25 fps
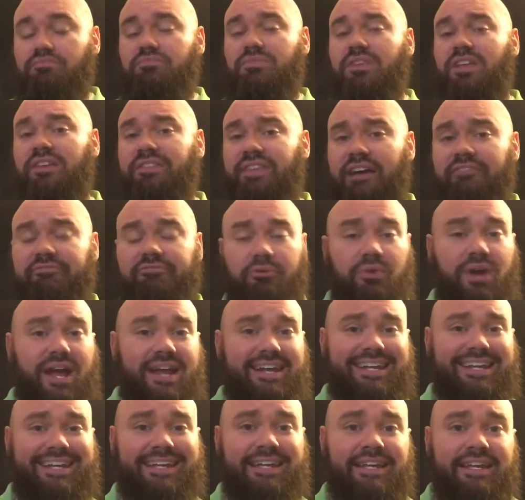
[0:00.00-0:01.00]
Now,
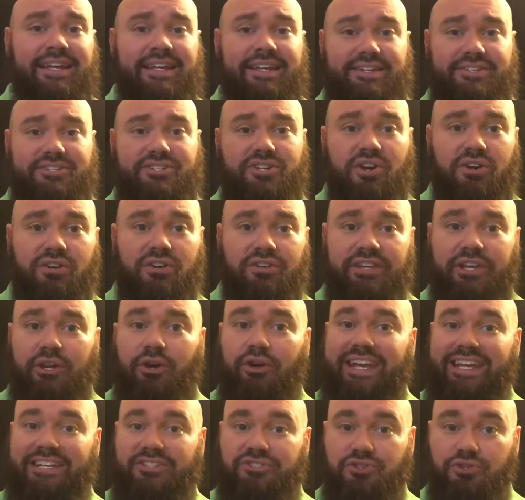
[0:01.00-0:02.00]
Ferretti is currently
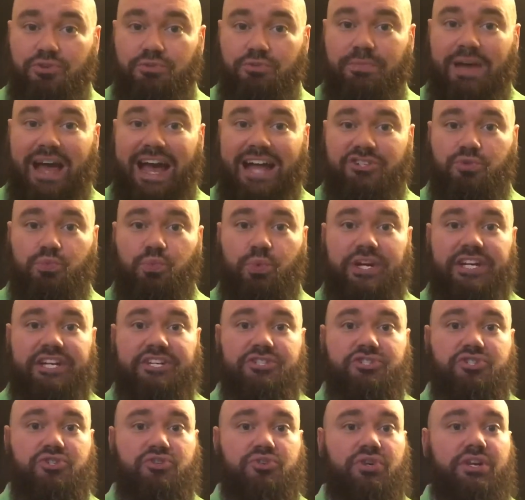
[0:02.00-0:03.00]
on a two-match
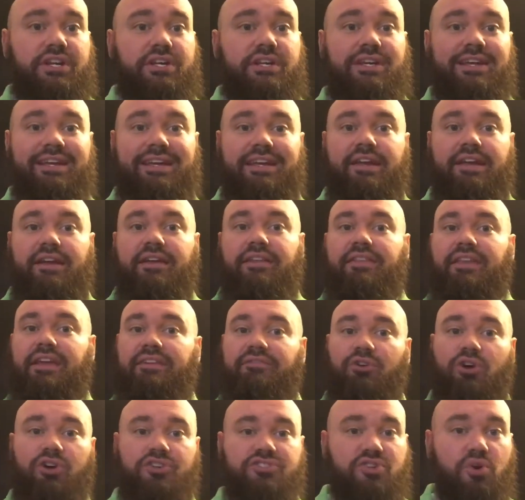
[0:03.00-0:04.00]
winning streak.
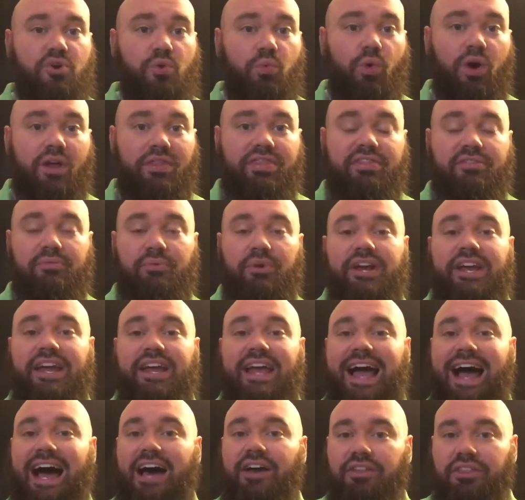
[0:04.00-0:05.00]
They've also won
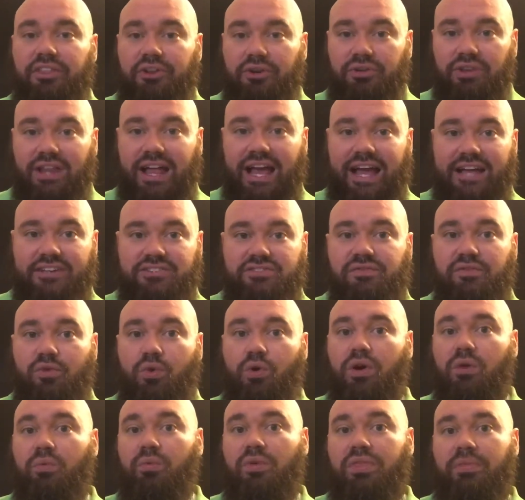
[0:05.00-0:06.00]
3 out of their last
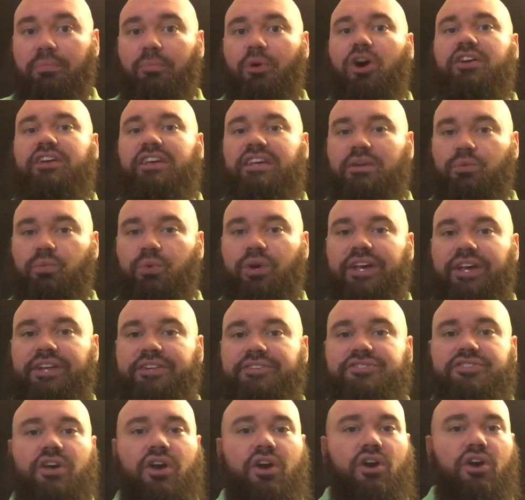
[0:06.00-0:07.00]
4 with marquee
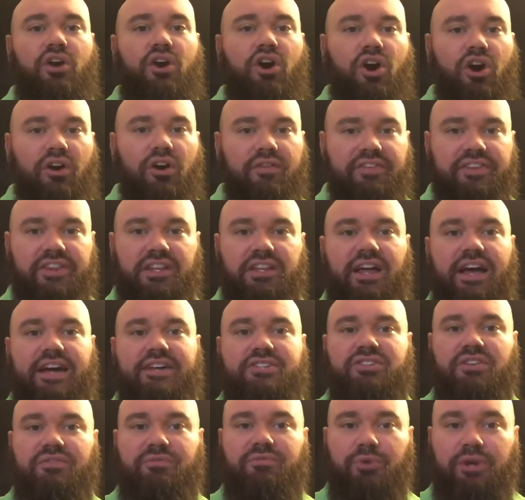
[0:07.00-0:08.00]
wins over the
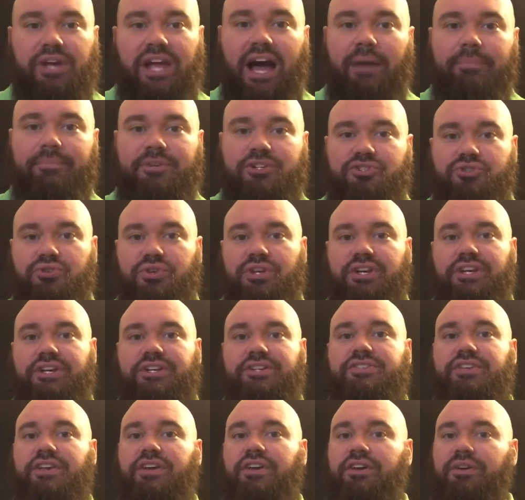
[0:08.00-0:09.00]
likes of Real
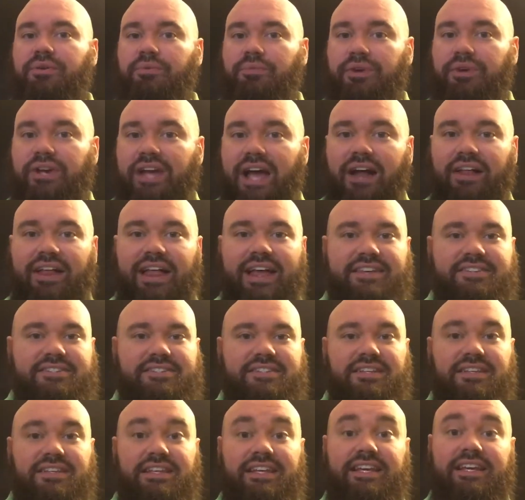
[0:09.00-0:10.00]
Madrid's Real
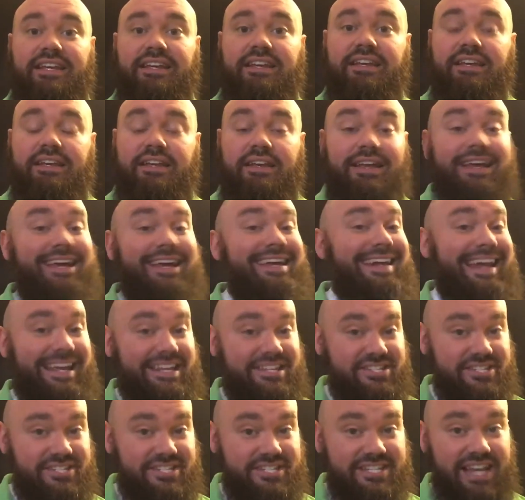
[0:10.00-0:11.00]
Estelí in a
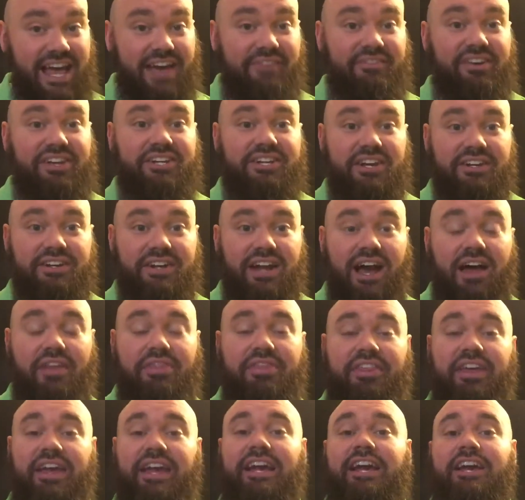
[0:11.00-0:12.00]

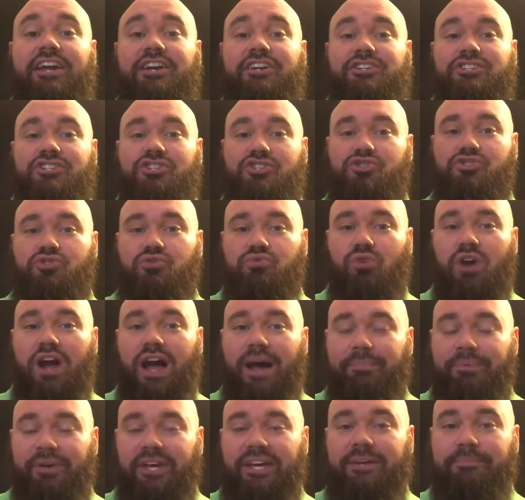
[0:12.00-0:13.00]
7-0
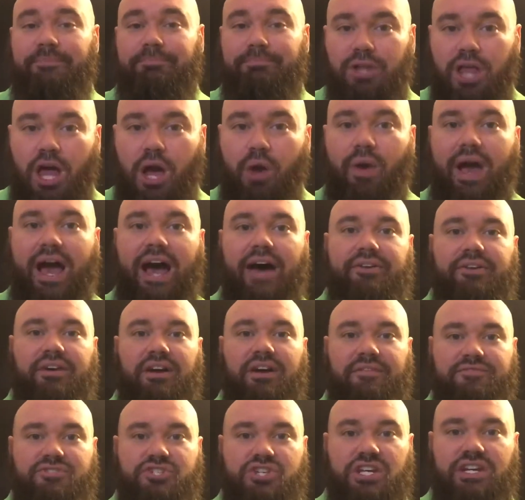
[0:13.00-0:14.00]
drubbing blowout
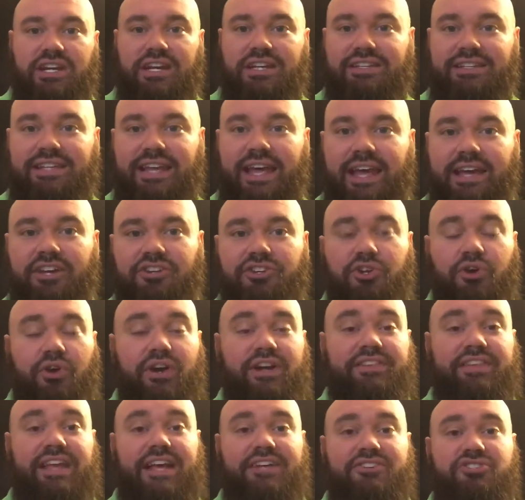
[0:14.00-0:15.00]
of Chinandega
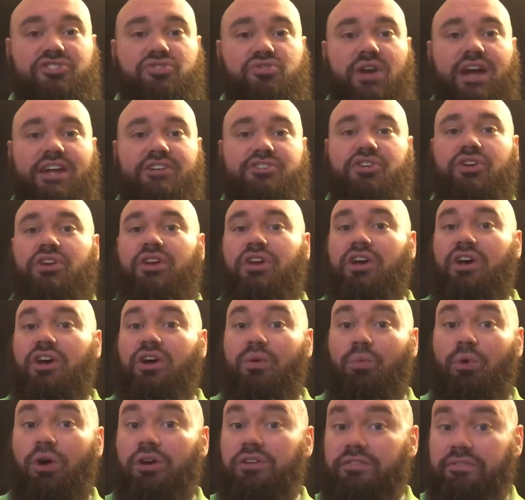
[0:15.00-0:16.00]
during that stretch.
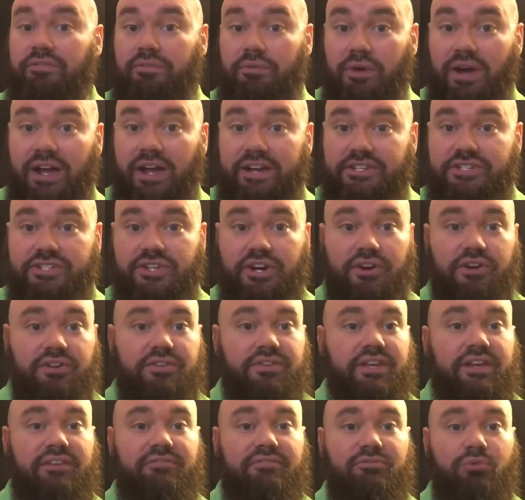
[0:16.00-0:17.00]
Walter Ferretti's
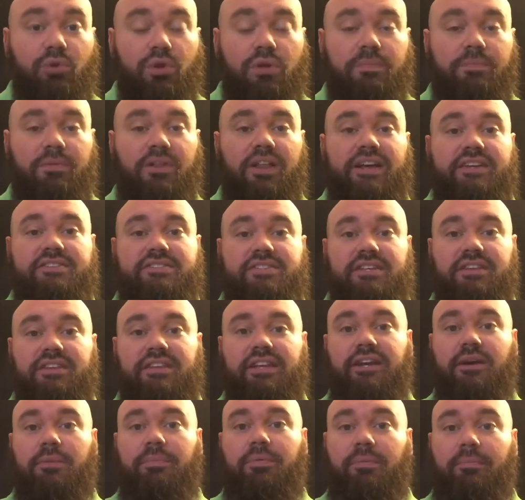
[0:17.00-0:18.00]
currently in 4th place in
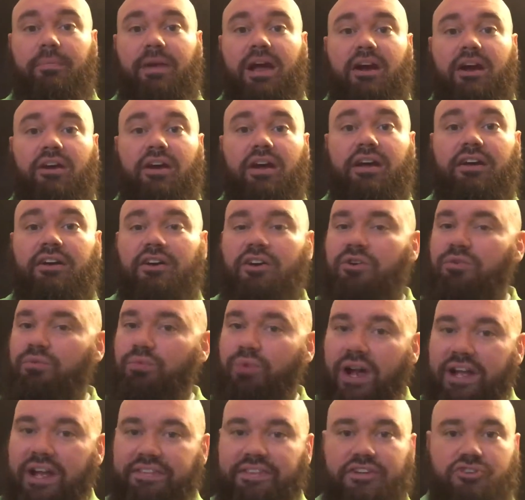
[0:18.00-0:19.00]
Liga Primera,
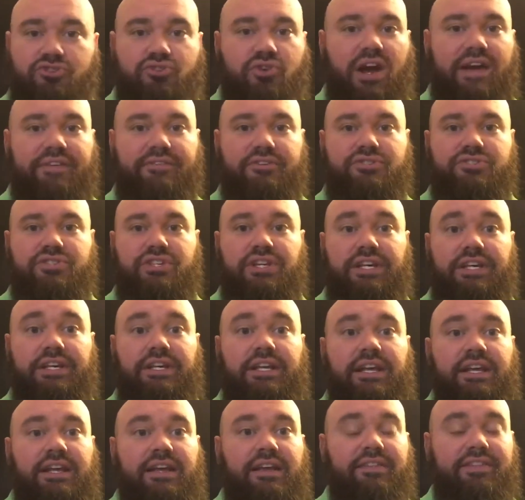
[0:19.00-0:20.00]
right in the driver's seat,
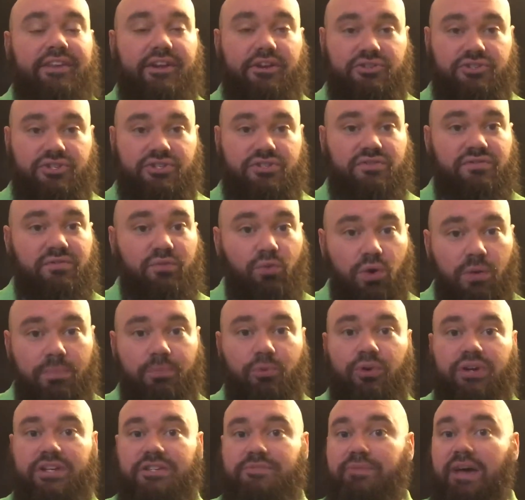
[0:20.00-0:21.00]
and they are just 4
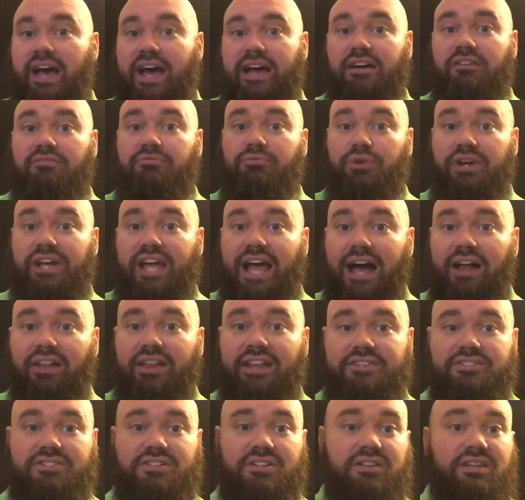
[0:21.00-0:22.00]
points back of Real
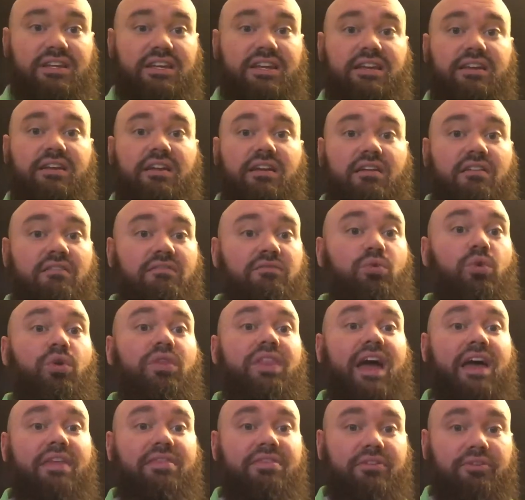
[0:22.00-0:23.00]
Estelí for
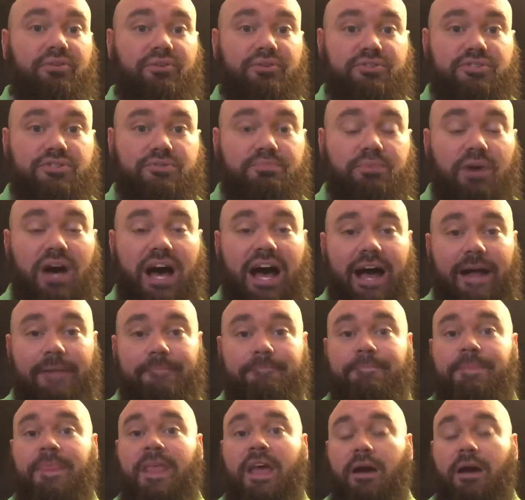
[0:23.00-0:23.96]
that 3rd spot.